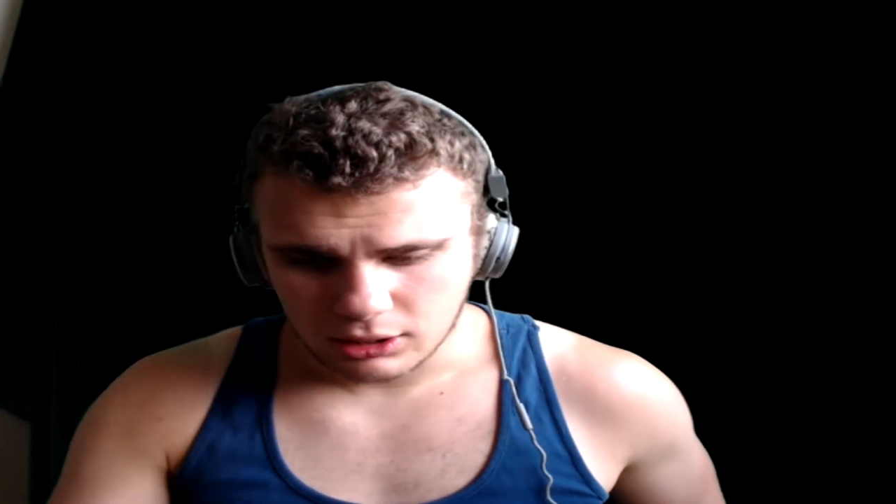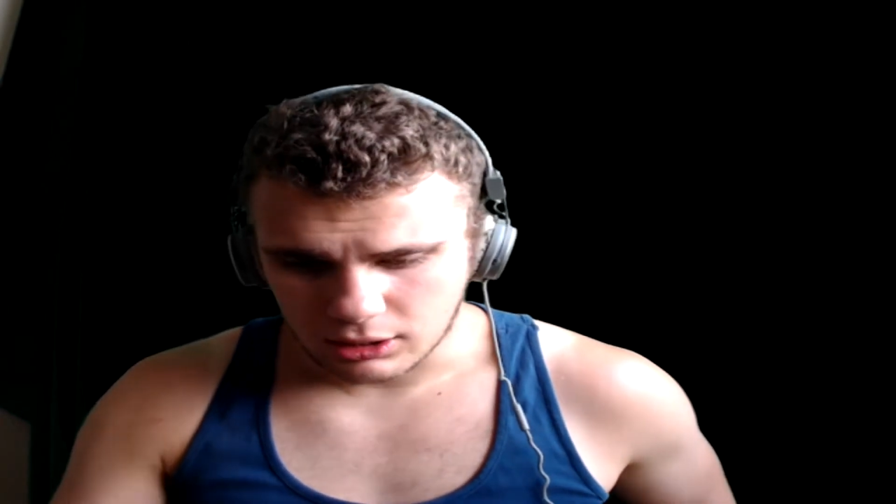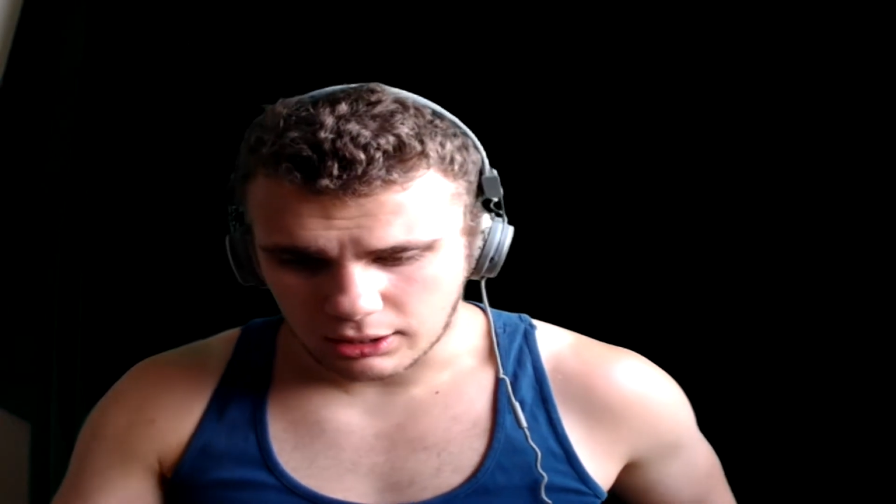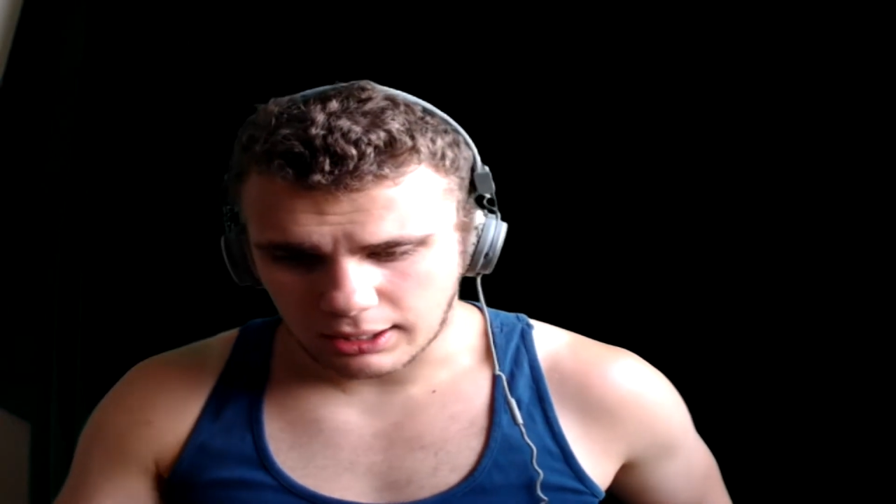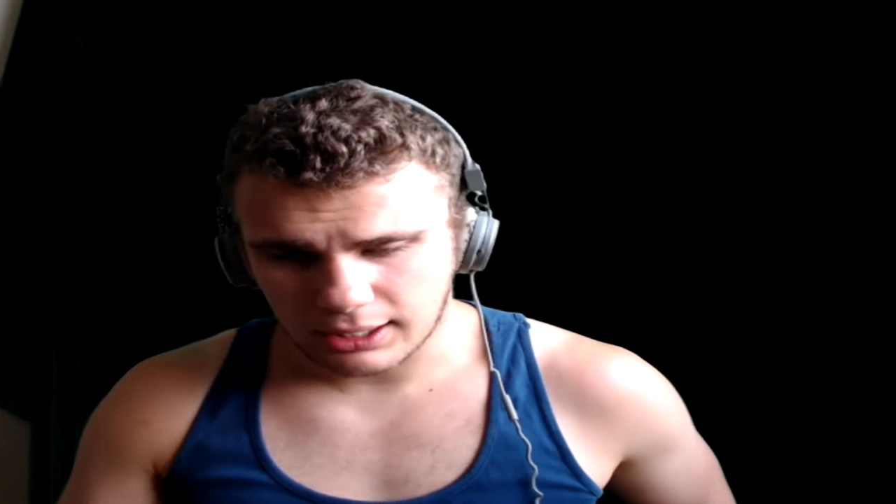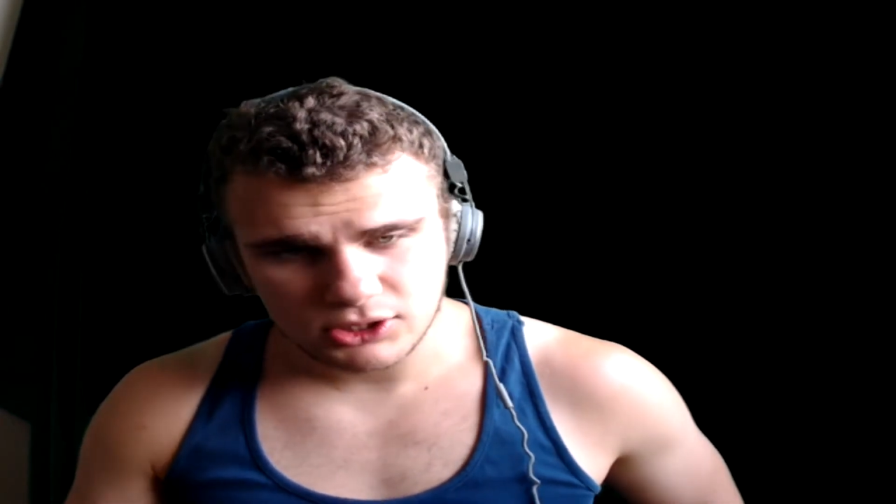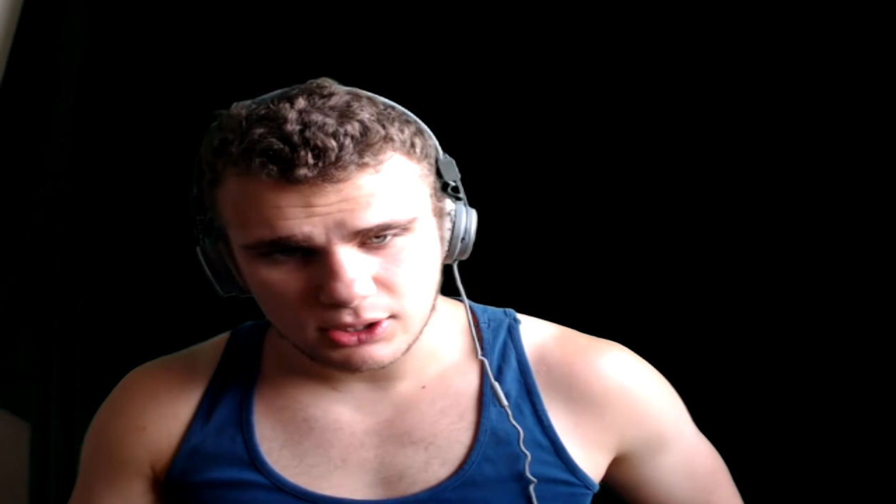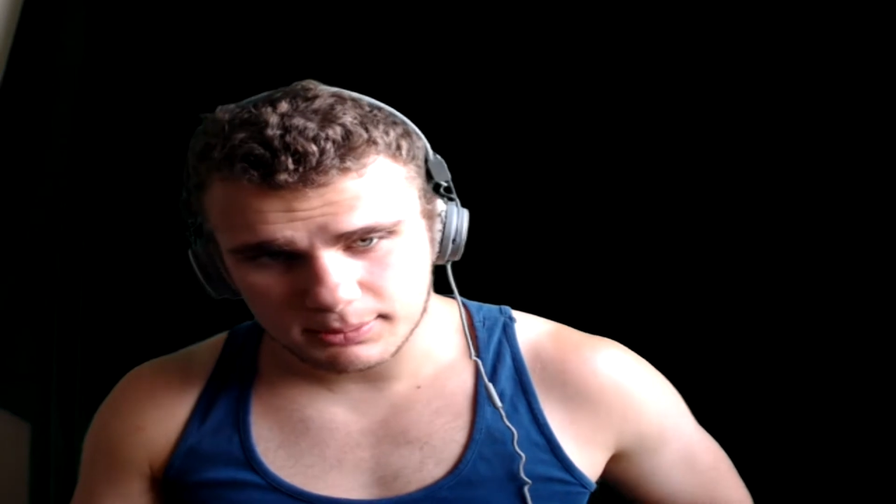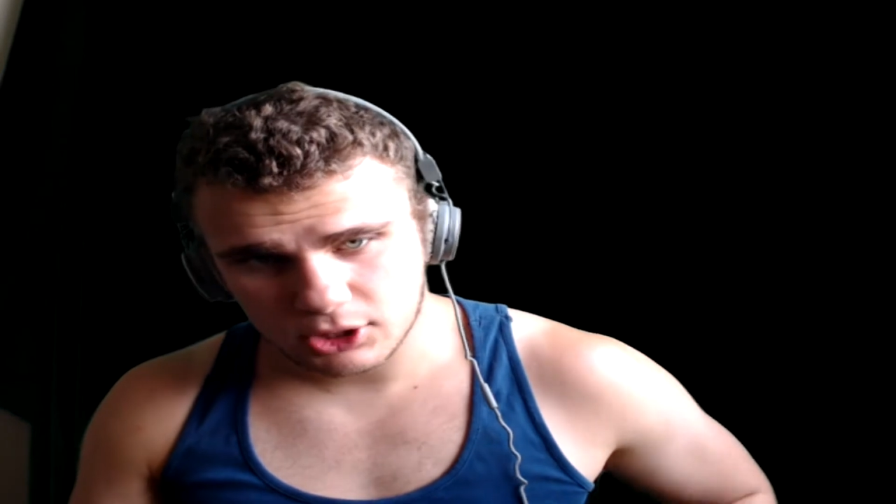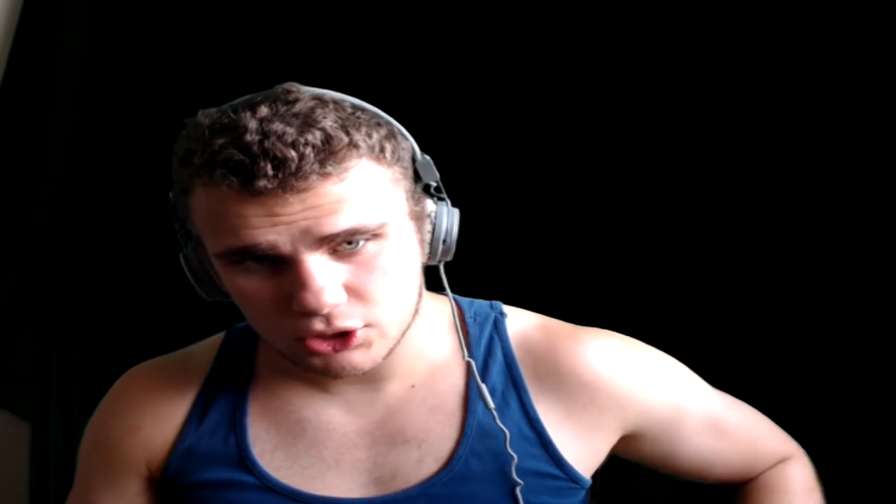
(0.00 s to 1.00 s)
Uh, so I'm
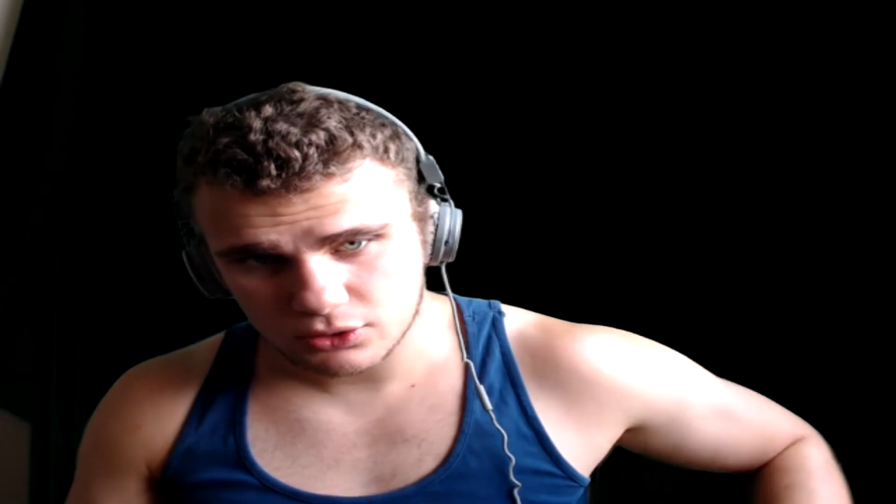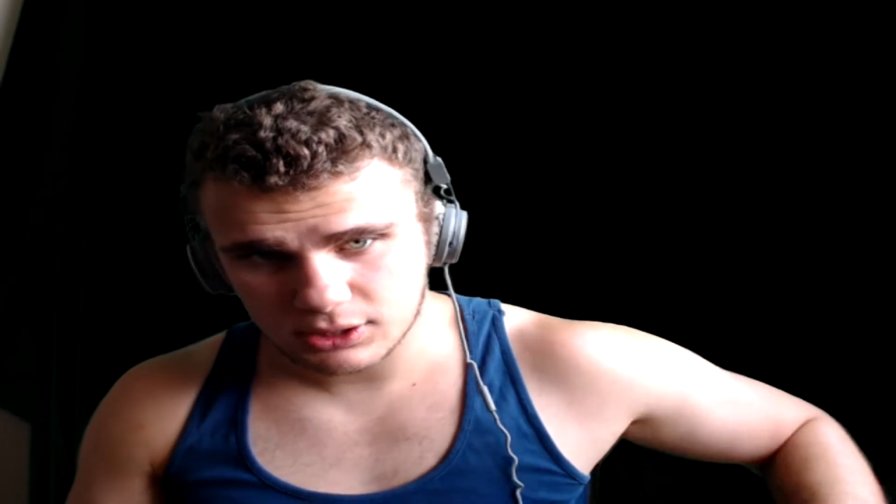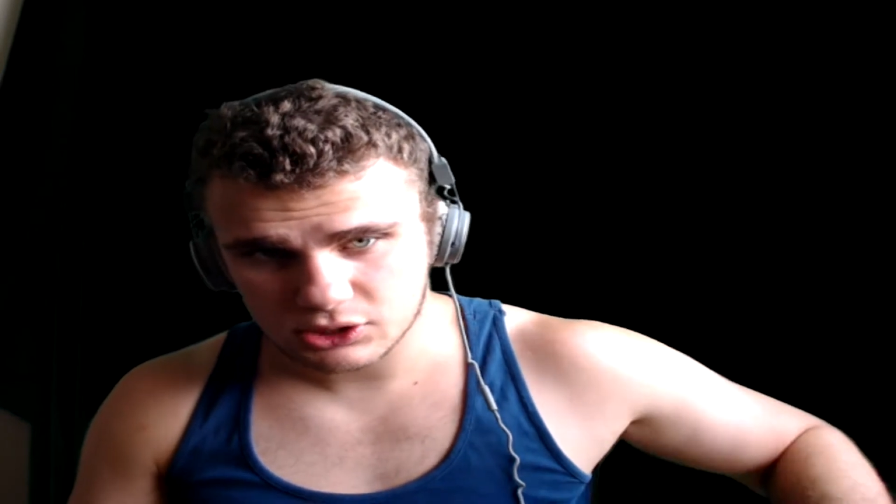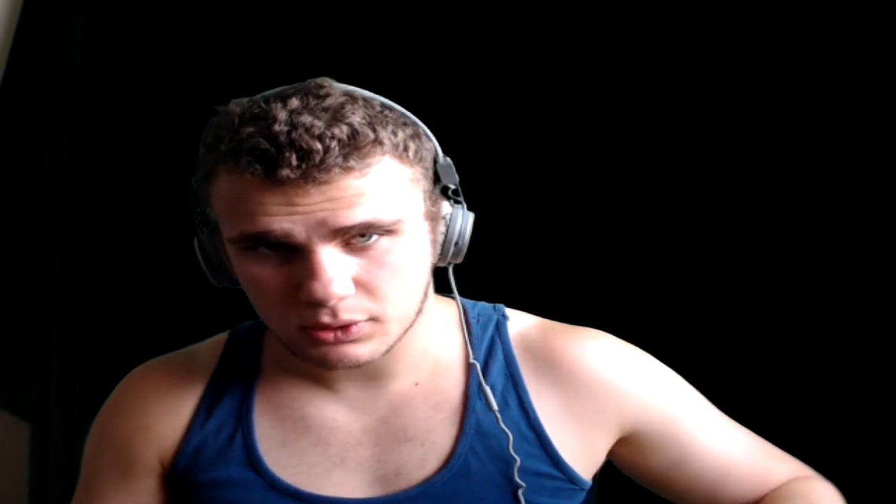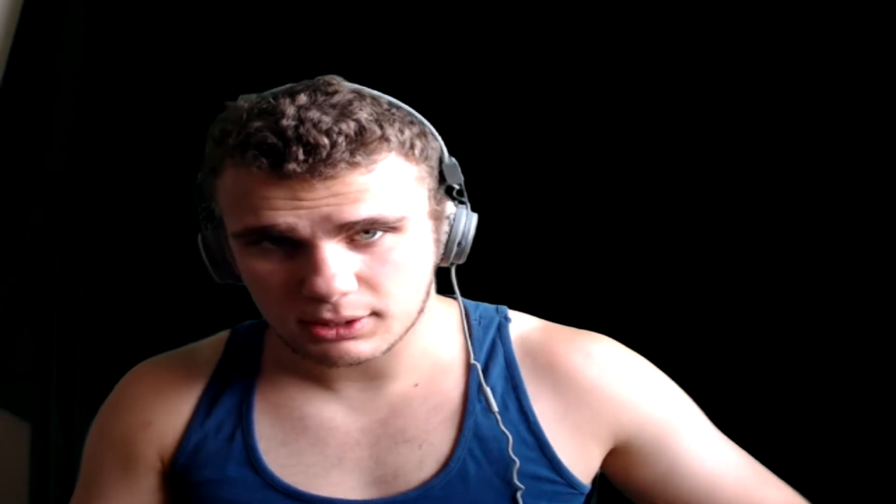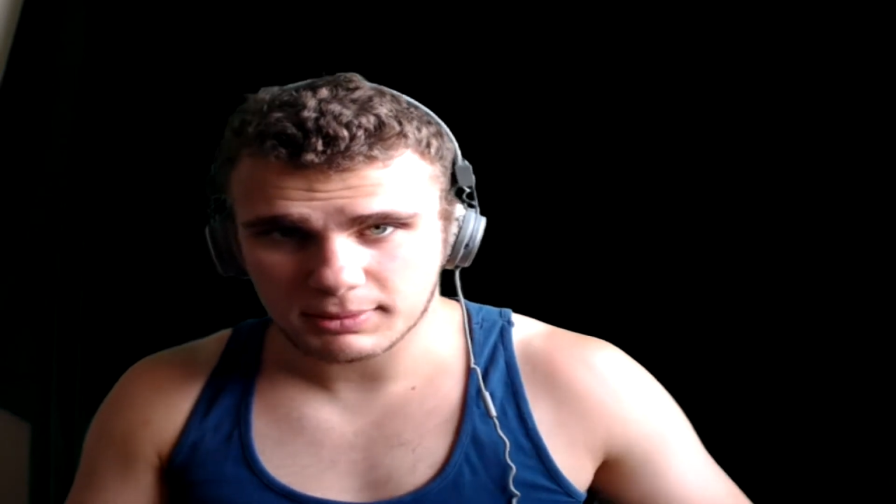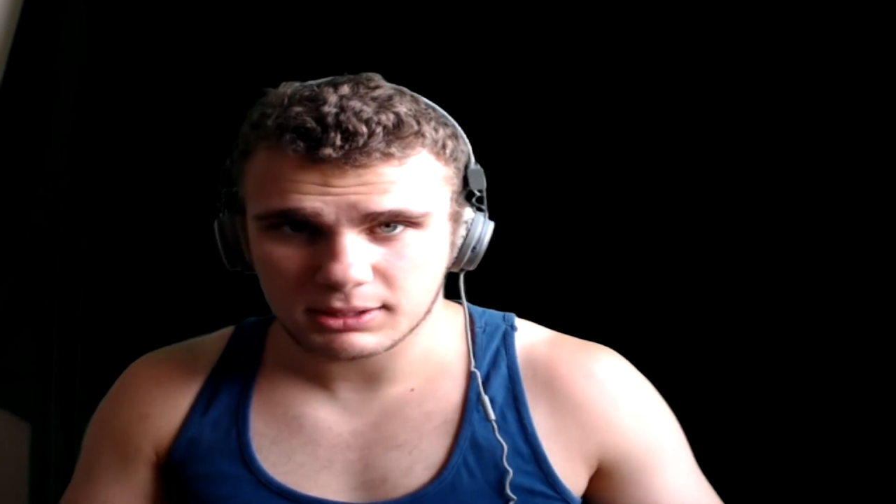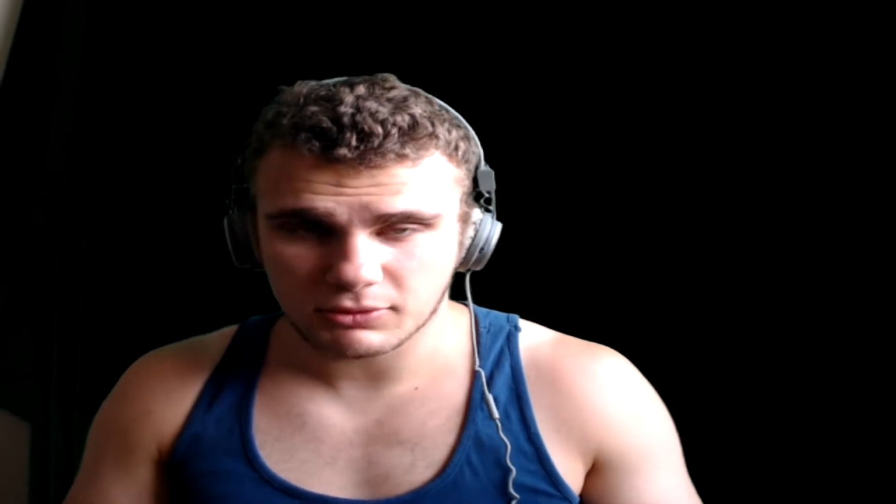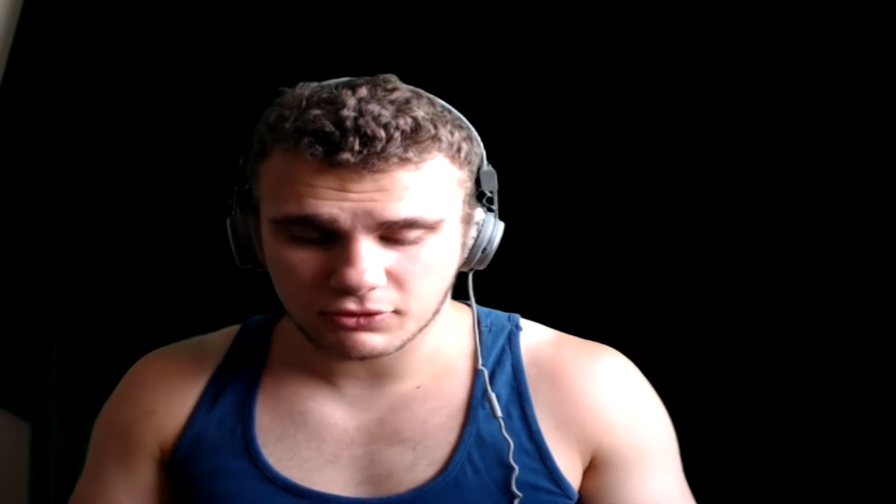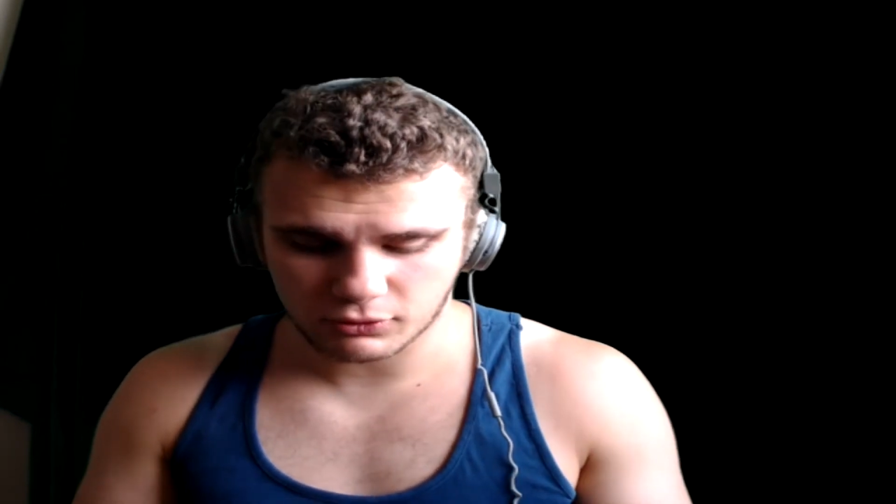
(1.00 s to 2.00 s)
going to show you guys what I meant
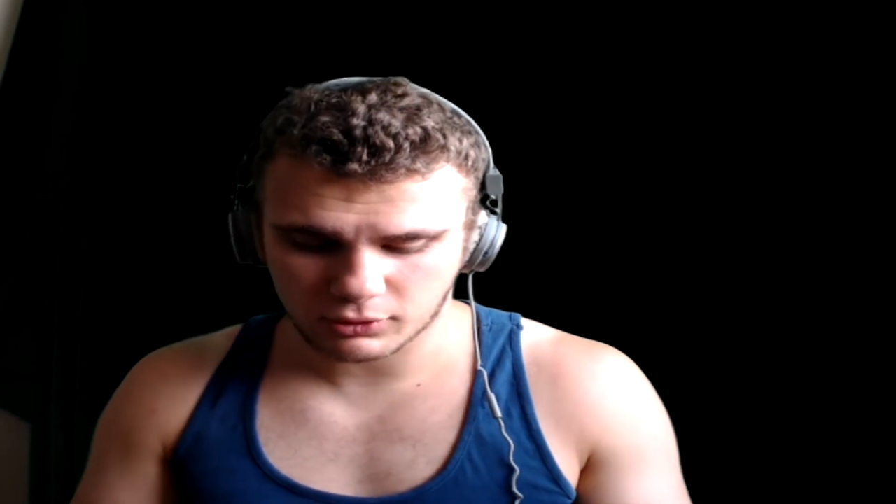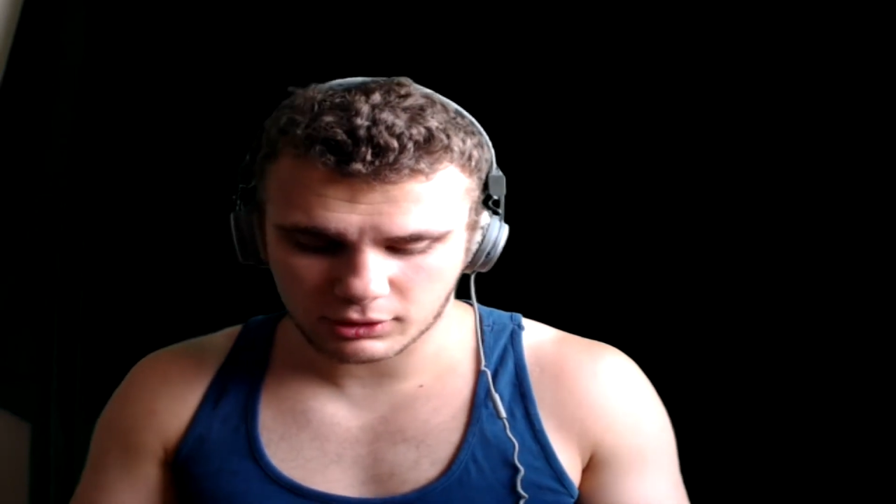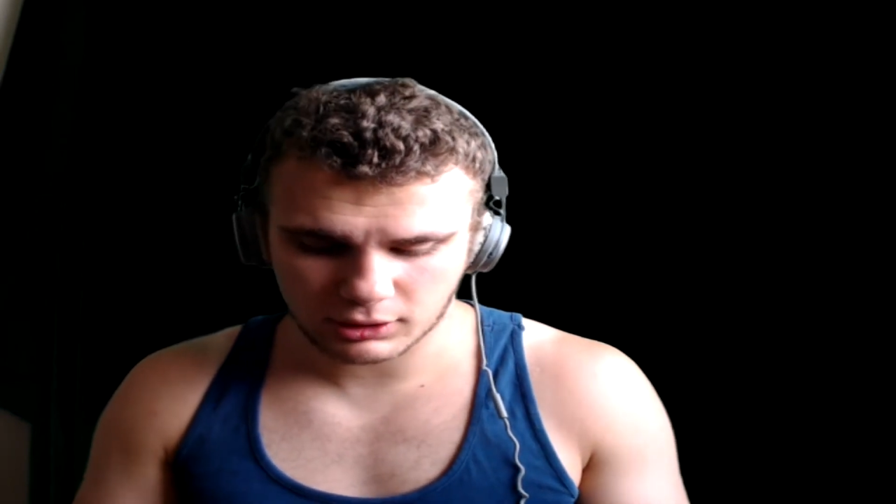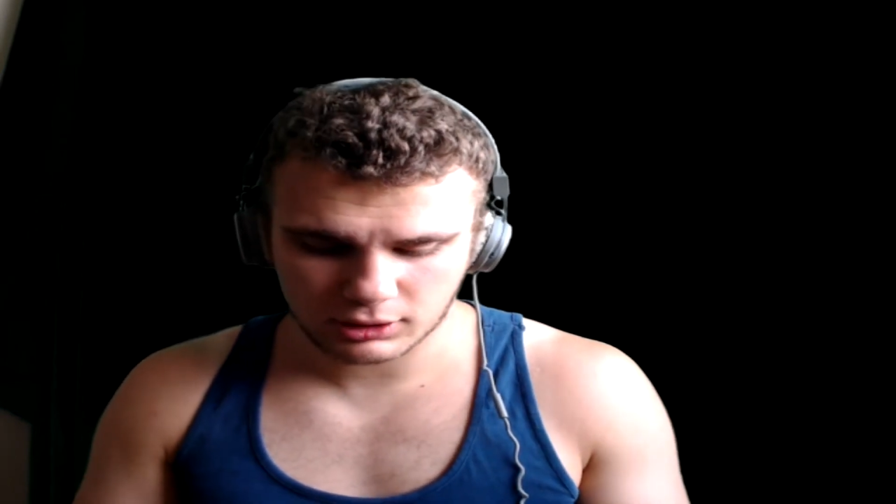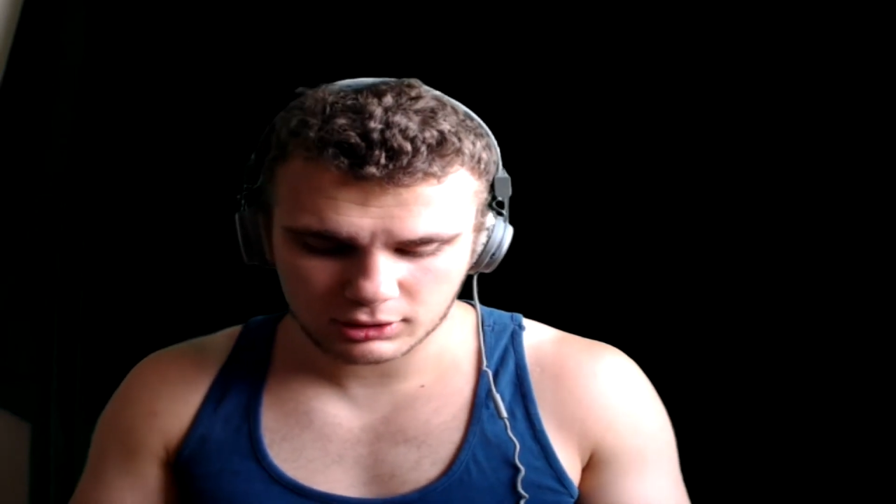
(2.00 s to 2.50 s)
before